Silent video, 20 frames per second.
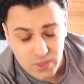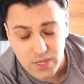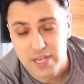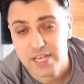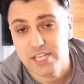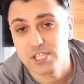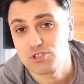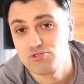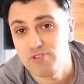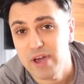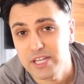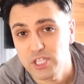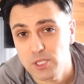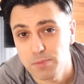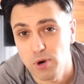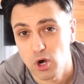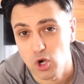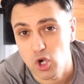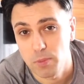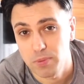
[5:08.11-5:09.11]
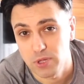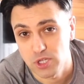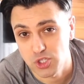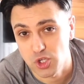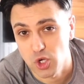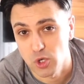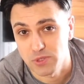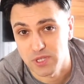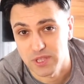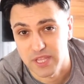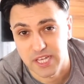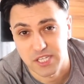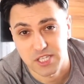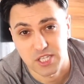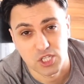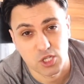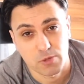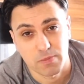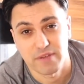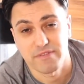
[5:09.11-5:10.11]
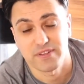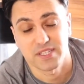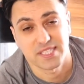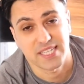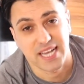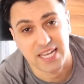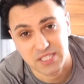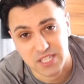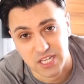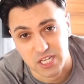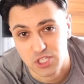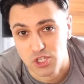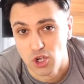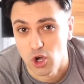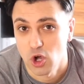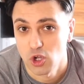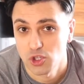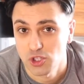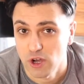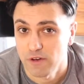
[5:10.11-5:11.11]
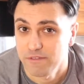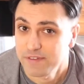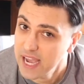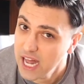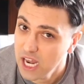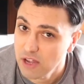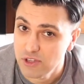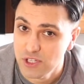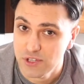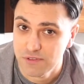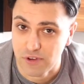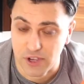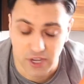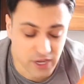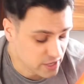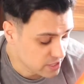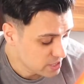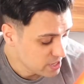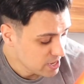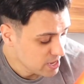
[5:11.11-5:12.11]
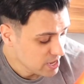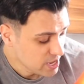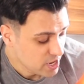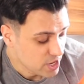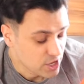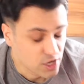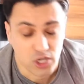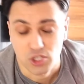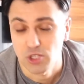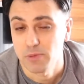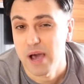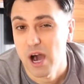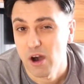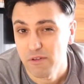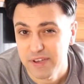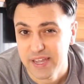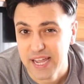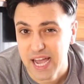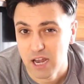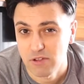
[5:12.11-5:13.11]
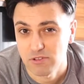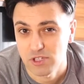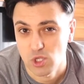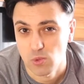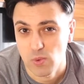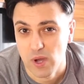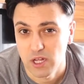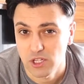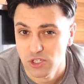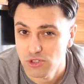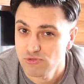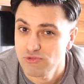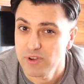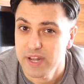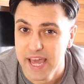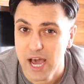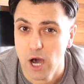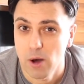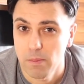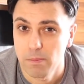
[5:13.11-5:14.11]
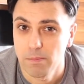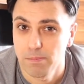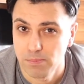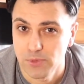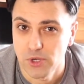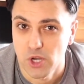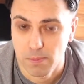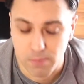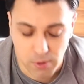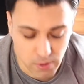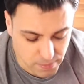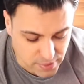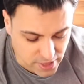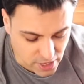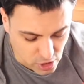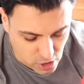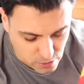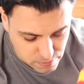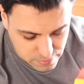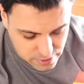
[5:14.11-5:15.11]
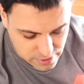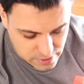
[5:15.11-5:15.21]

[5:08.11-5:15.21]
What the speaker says: It's great to put a couple of scoops in this. It's going to be a fantastic source of calories for you, you know, some healthy calories as well. It's going to really help, you know, bump that up.